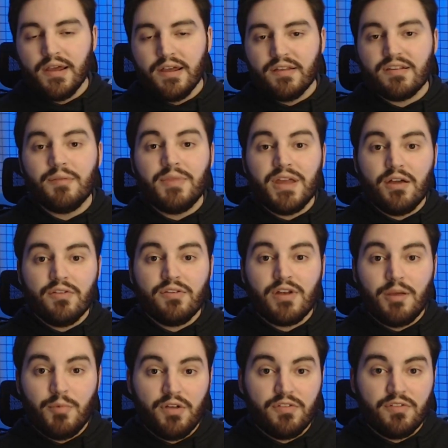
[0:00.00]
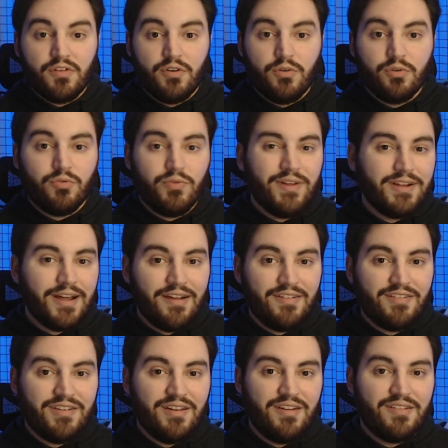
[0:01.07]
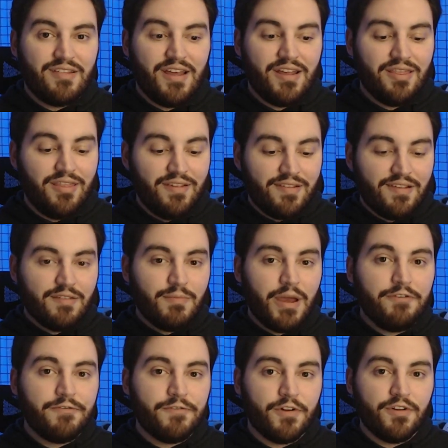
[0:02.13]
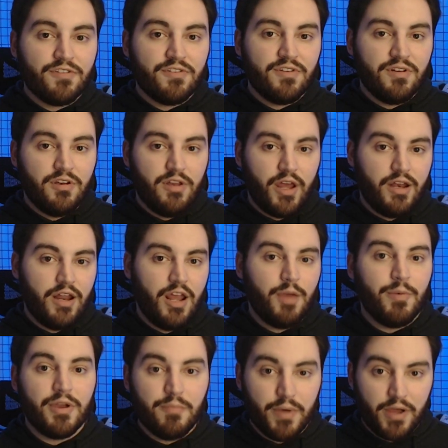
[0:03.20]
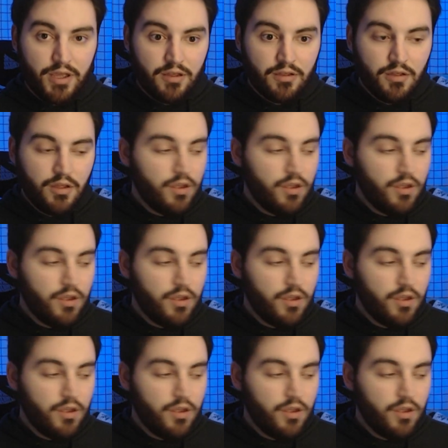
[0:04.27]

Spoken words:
Something else that I'm also realizing is that this is my first dynamic mic.